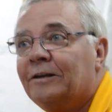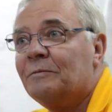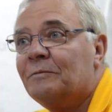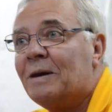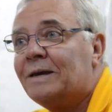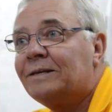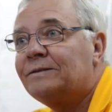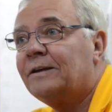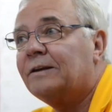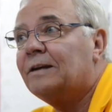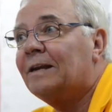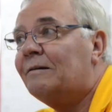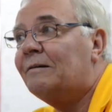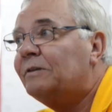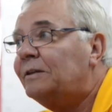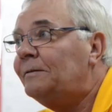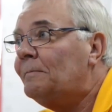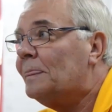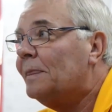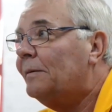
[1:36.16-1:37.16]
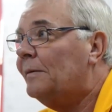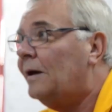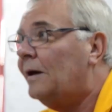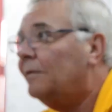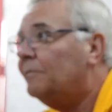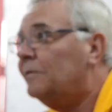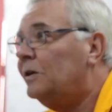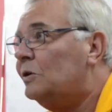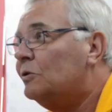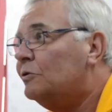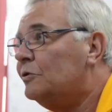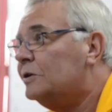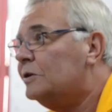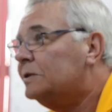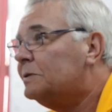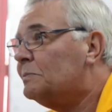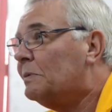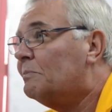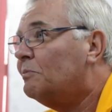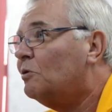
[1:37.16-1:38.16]
the domestic level. The union's
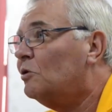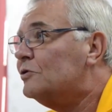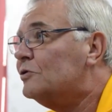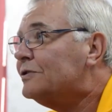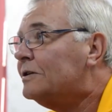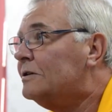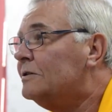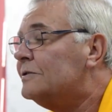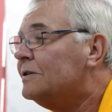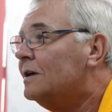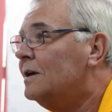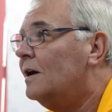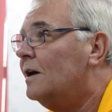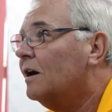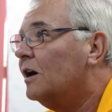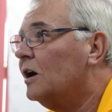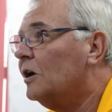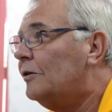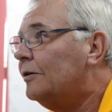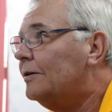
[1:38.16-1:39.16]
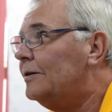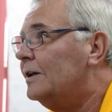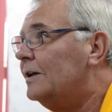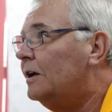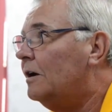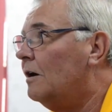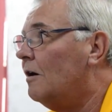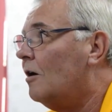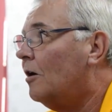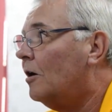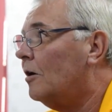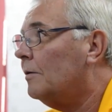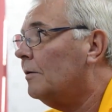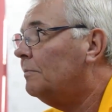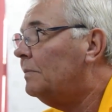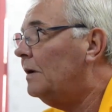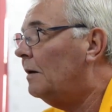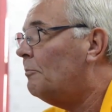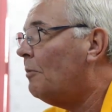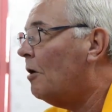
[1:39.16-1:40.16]
proposals currently are
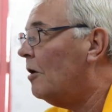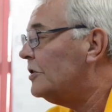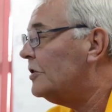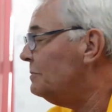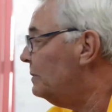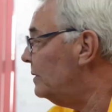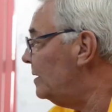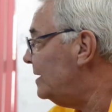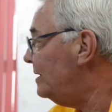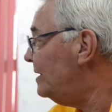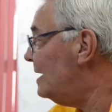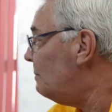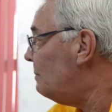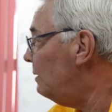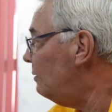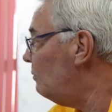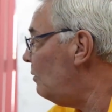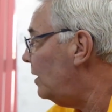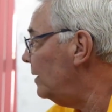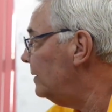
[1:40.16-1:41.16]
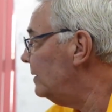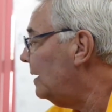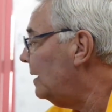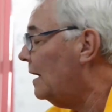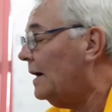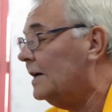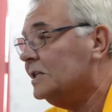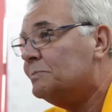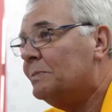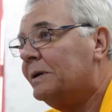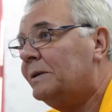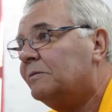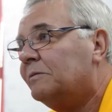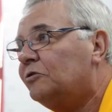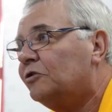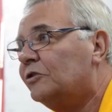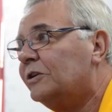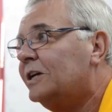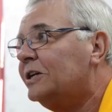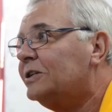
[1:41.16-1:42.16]
approximately double what has been
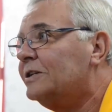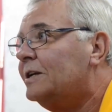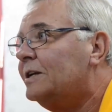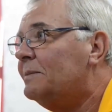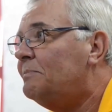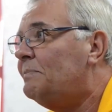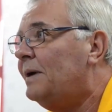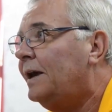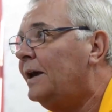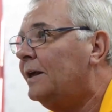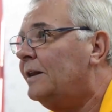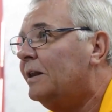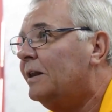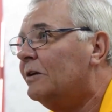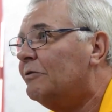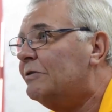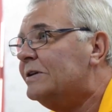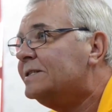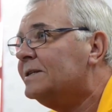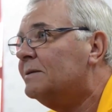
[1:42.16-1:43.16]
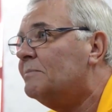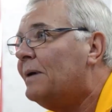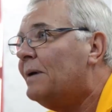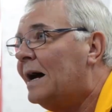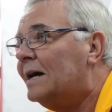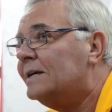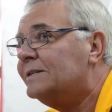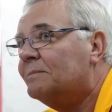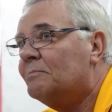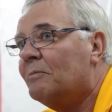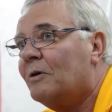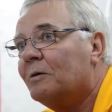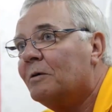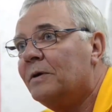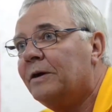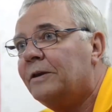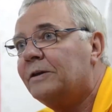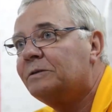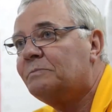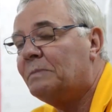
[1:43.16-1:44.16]
traditionally paid in the recent past in
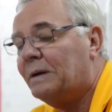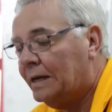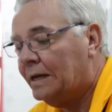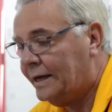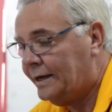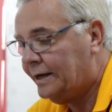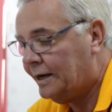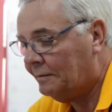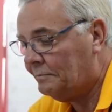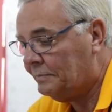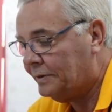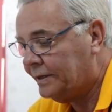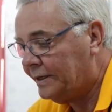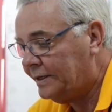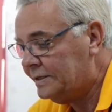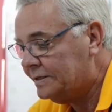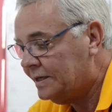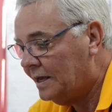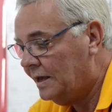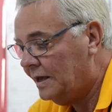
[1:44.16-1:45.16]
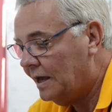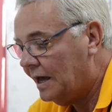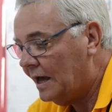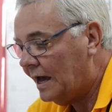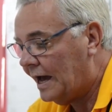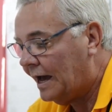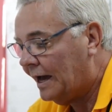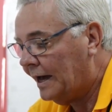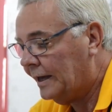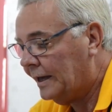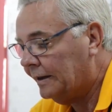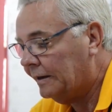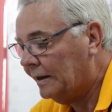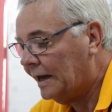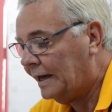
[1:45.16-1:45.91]
Barbados by light companies. And